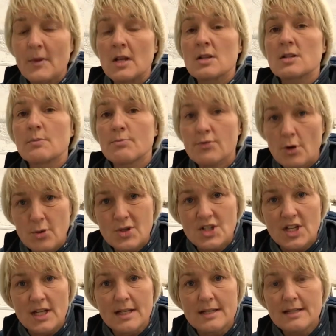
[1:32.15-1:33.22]
some brewer's
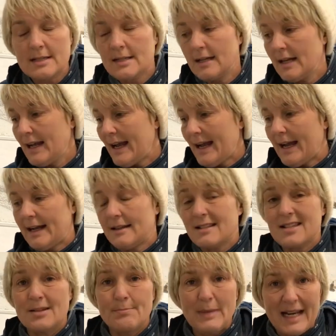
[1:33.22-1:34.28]
yeast, and
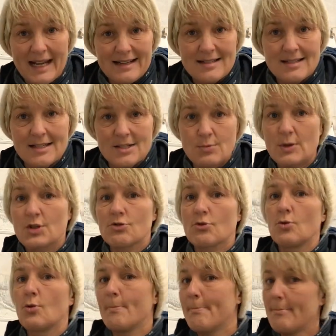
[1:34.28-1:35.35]
some molasses, which are
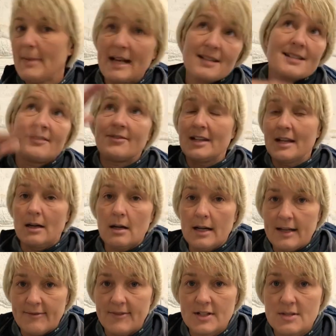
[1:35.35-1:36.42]
all massively high
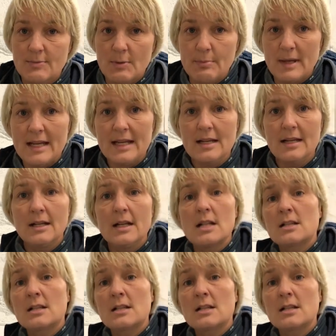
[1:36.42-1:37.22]
in vitamin B.